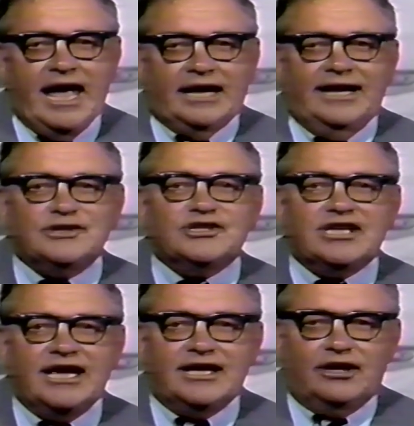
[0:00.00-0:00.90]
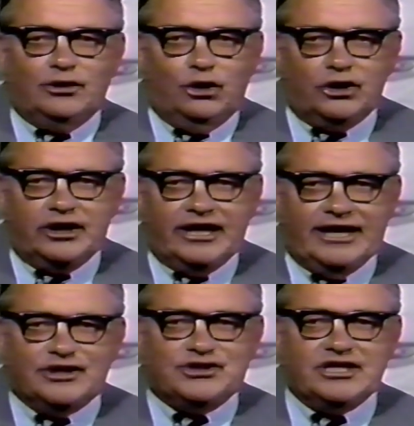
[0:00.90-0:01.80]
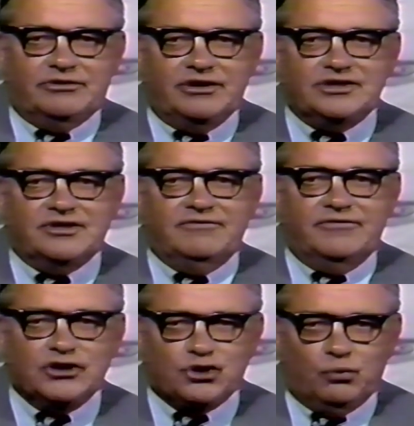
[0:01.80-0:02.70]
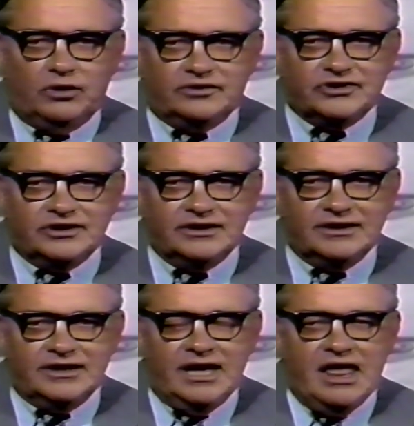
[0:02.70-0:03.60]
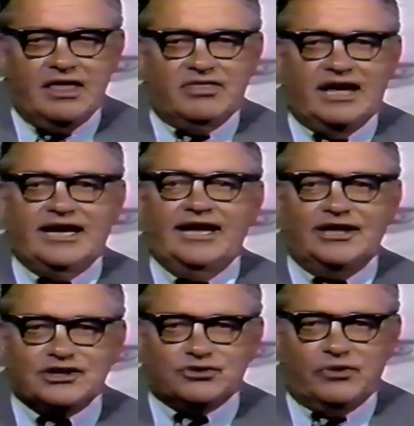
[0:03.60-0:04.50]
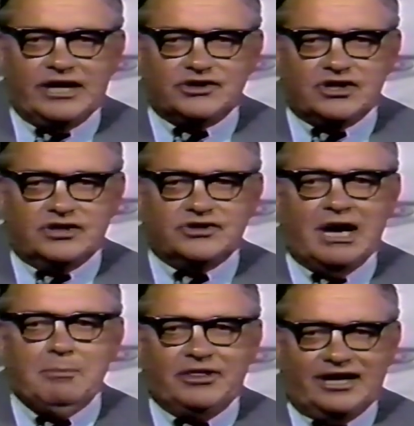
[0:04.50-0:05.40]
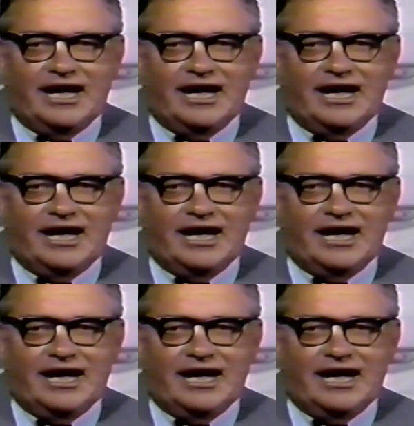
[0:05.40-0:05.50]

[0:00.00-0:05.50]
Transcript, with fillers: And let's take a look at a series of visuals that illustrates some of the